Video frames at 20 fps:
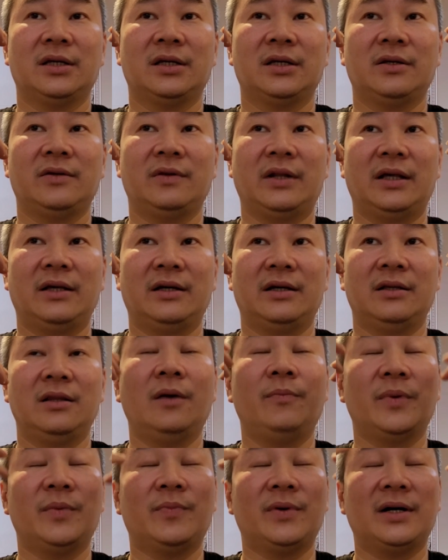like a
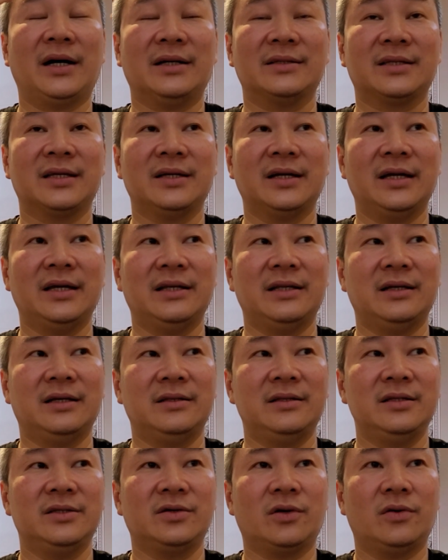lot of people asking, hey,
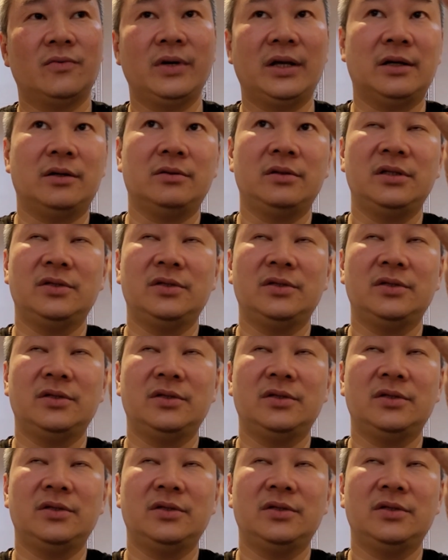this COVID,